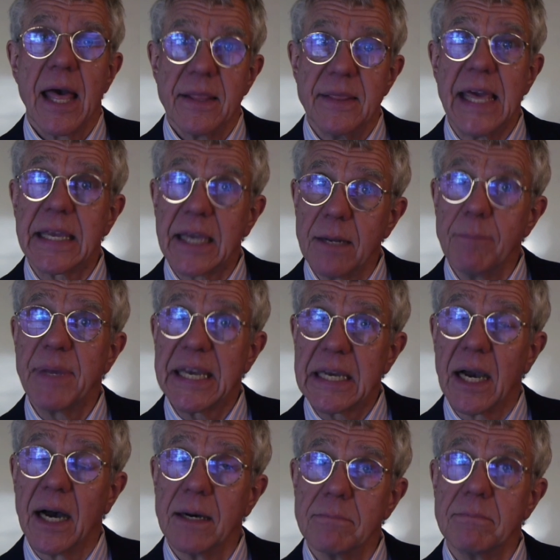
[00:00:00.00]
They can
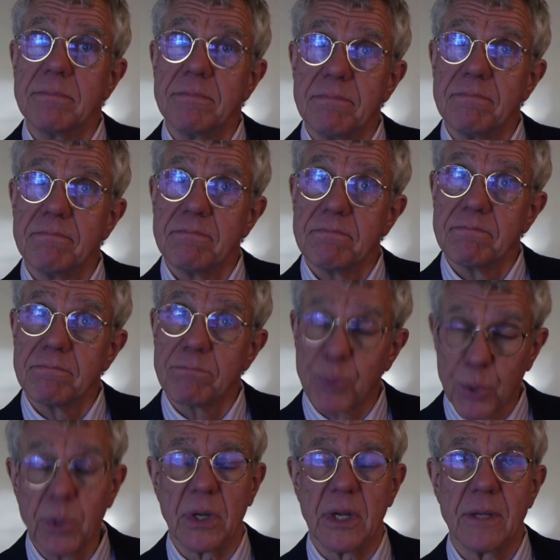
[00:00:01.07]
become
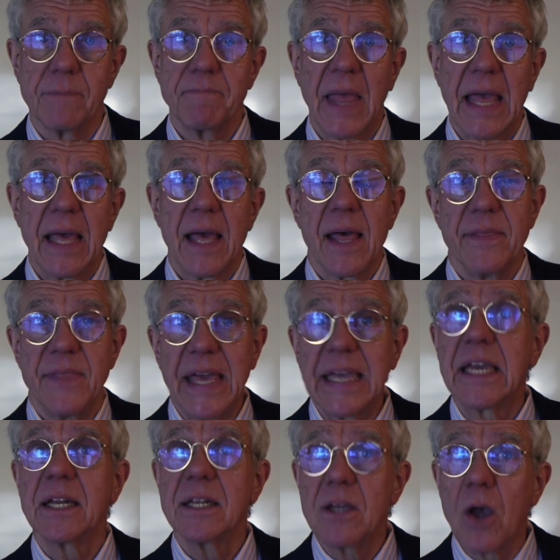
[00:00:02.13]
brutal. They
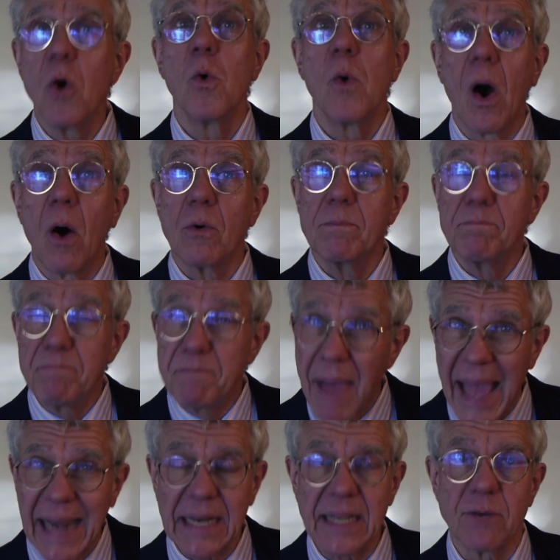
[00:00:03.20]
can go
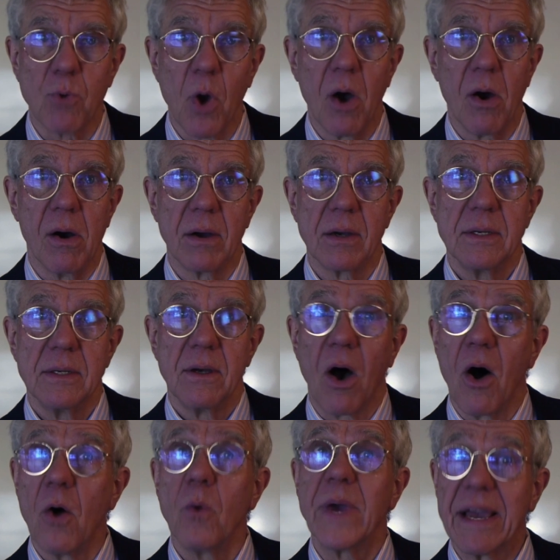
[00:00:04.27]
badly wrong.
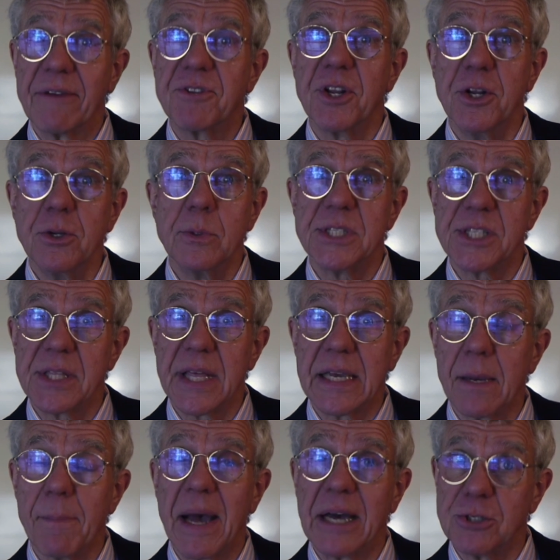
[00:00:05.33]
All we have to do is think
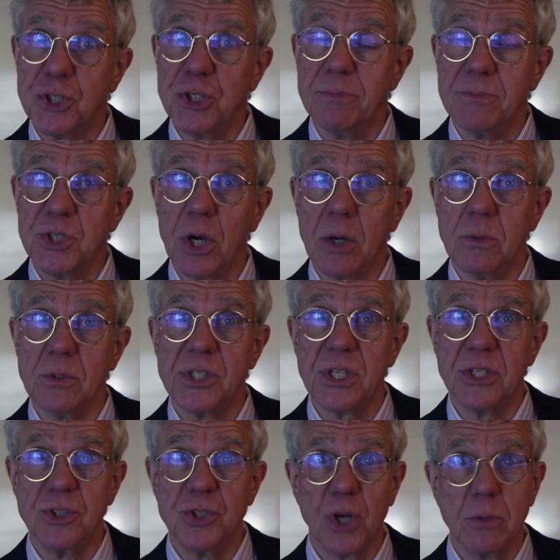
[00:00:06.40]
about Jim Jones in
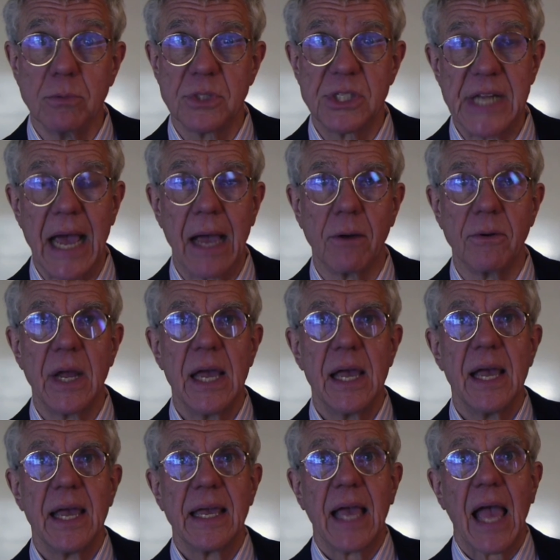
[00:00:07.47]
Jonestown
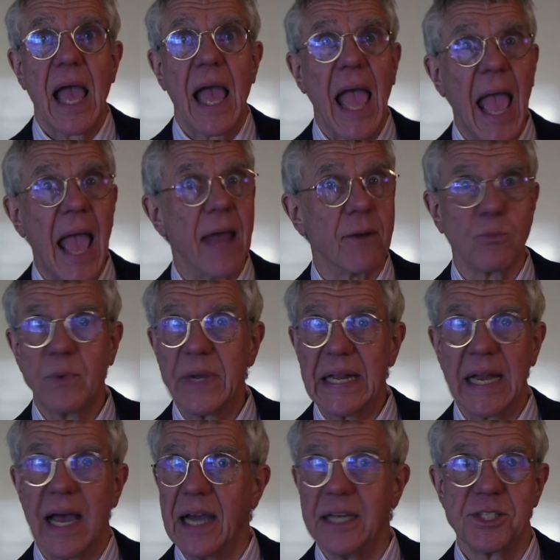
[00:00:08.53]
and
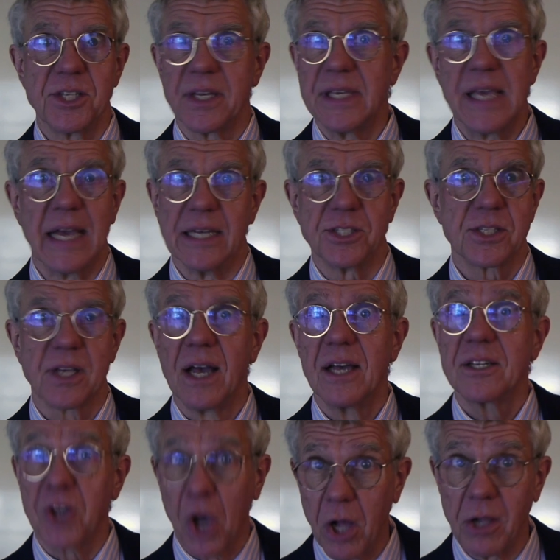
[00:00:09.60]
realize, yes,
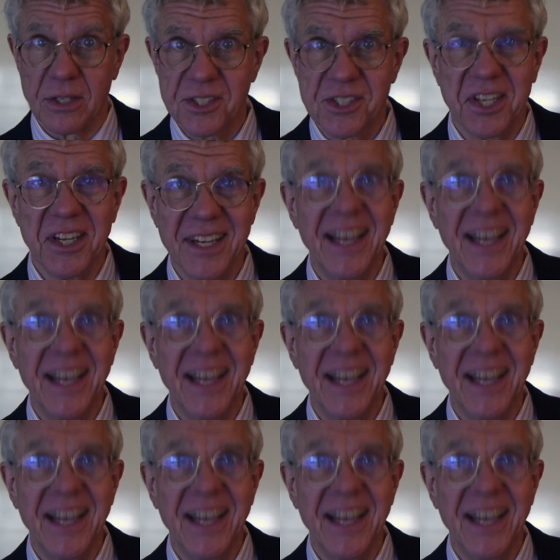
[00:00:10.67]
cults